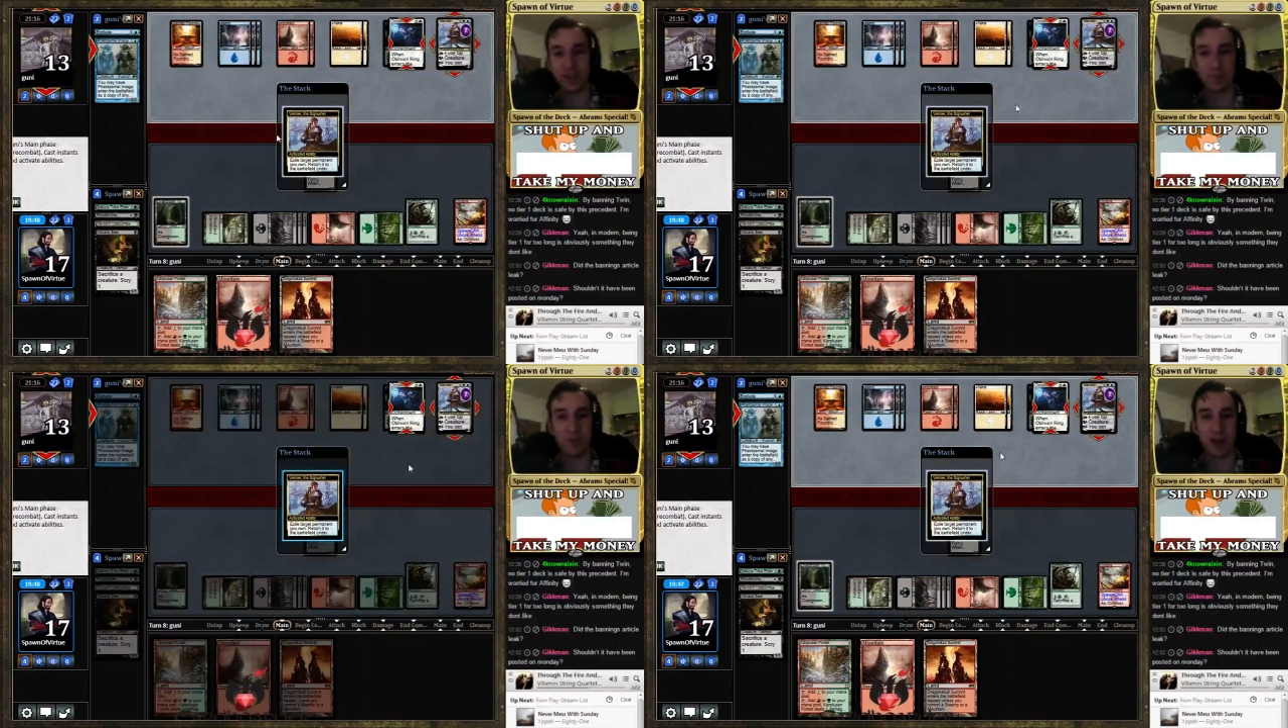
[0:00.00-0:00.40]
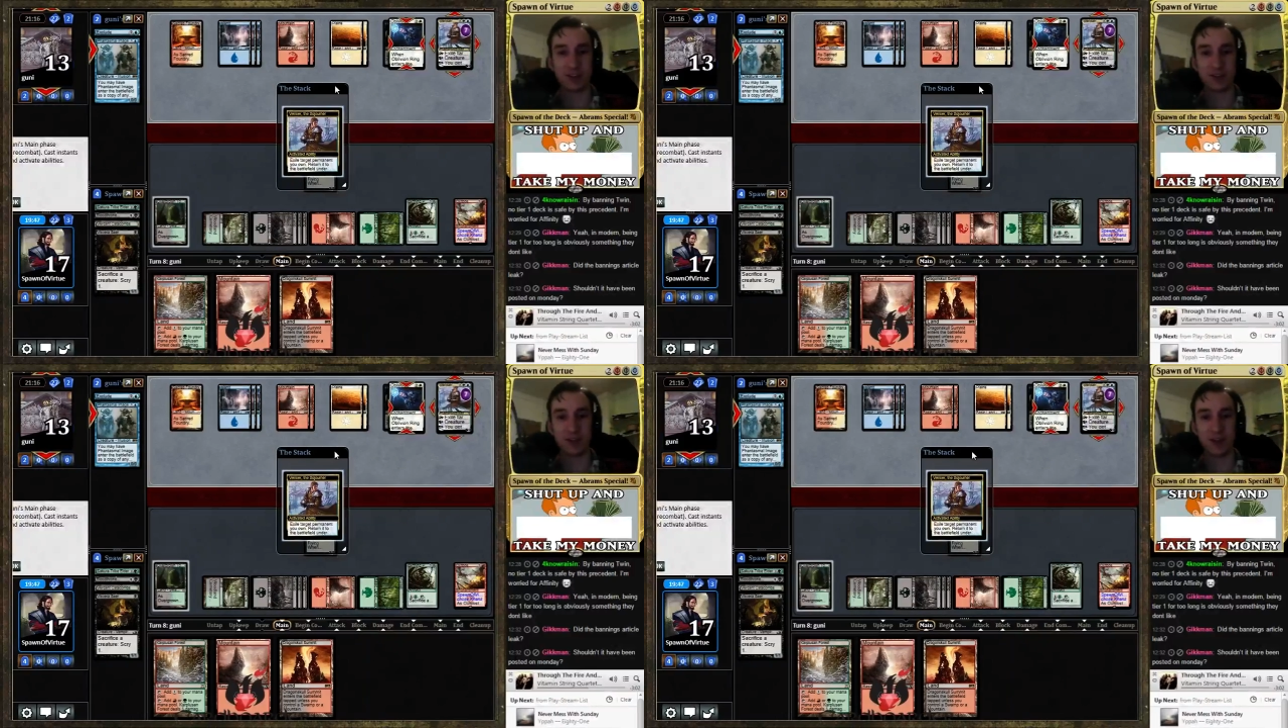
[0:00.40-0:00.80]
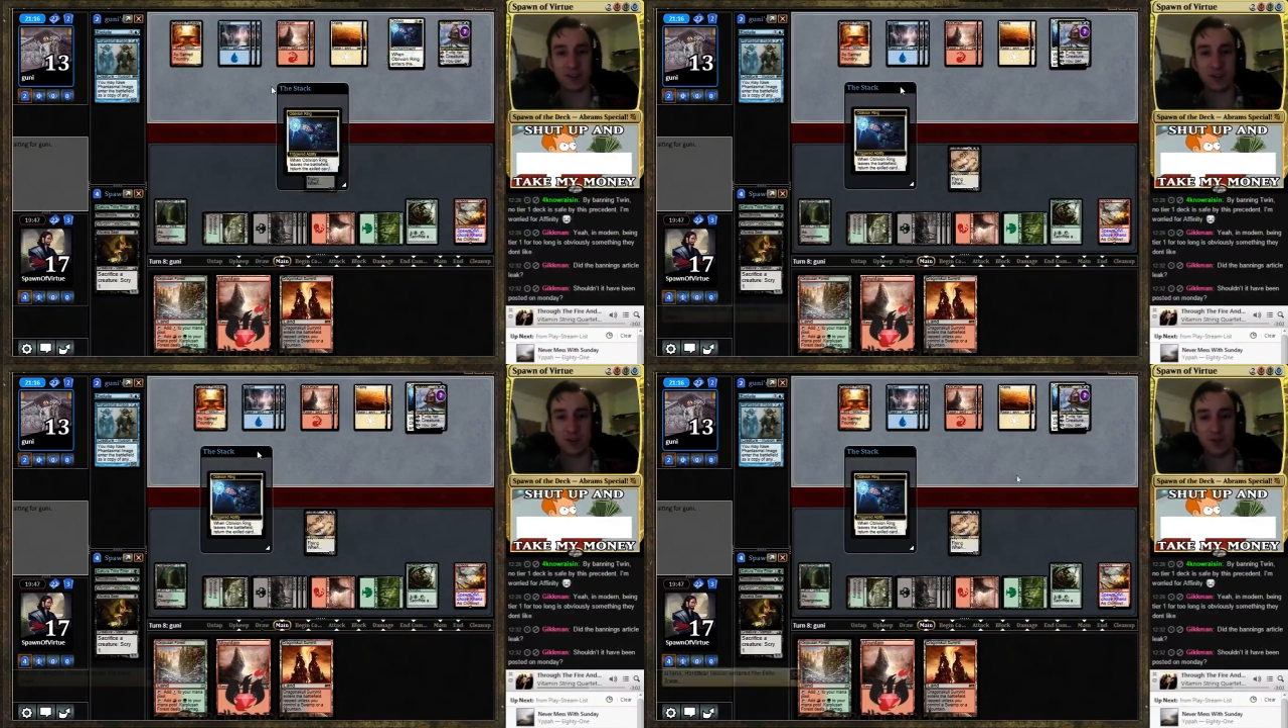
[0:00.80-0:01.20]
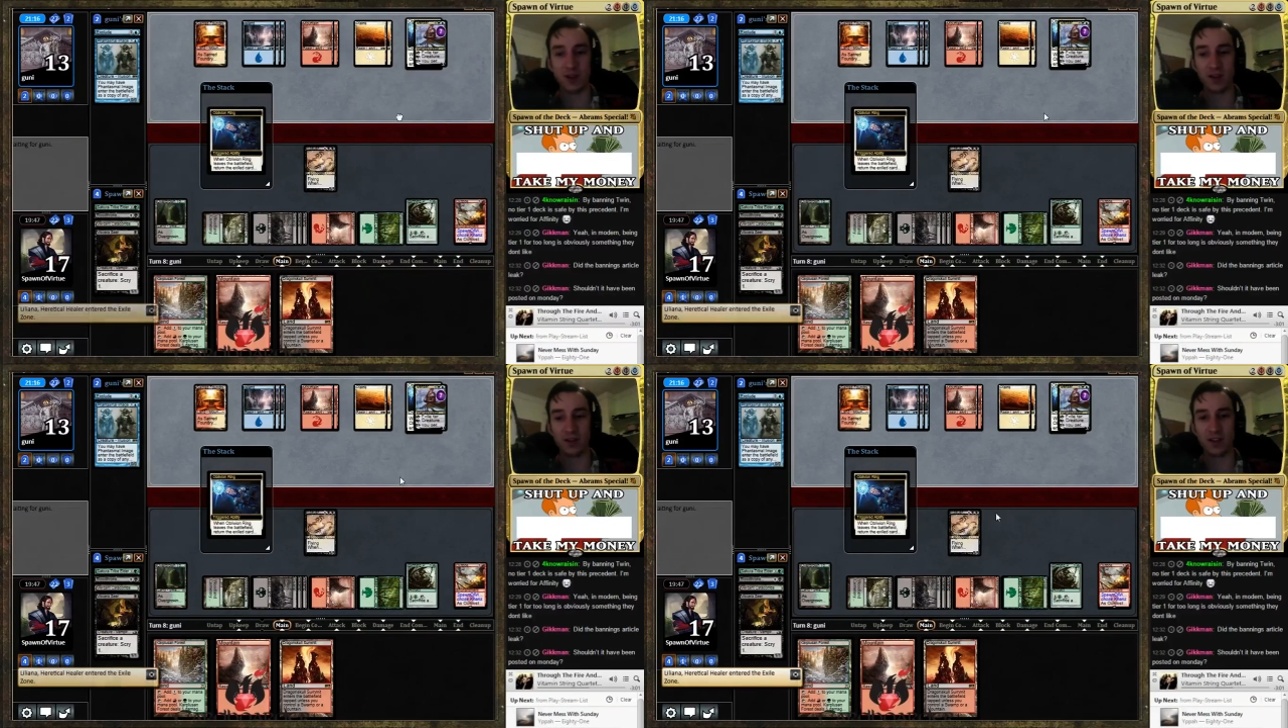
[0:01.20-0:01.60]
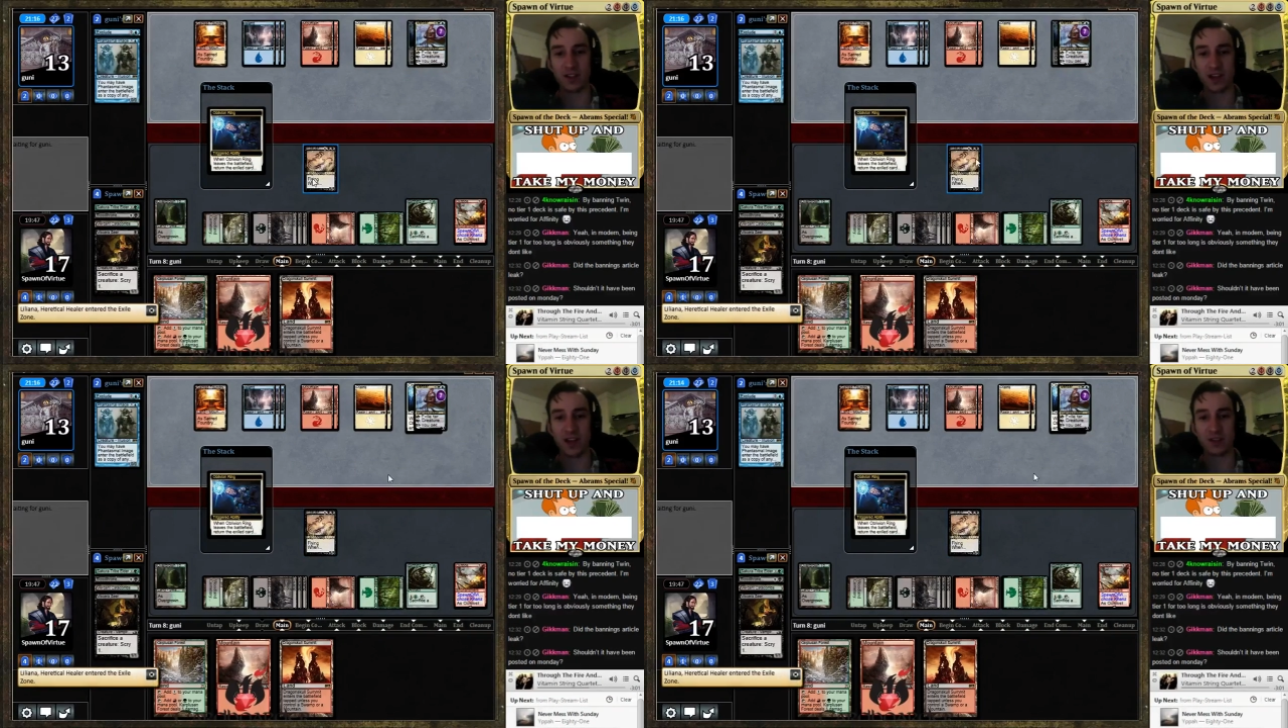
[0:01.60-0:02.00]
bouncing around this O-ring. Okay, so
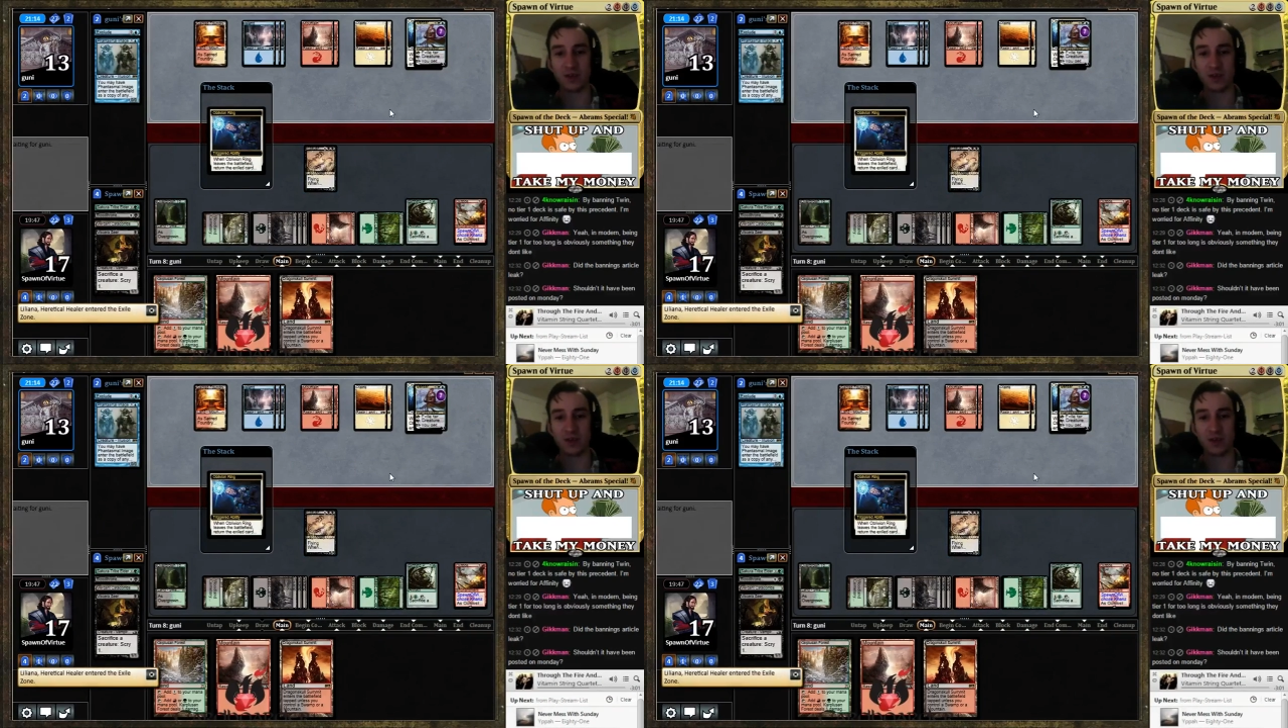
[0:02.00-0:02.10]
now he's going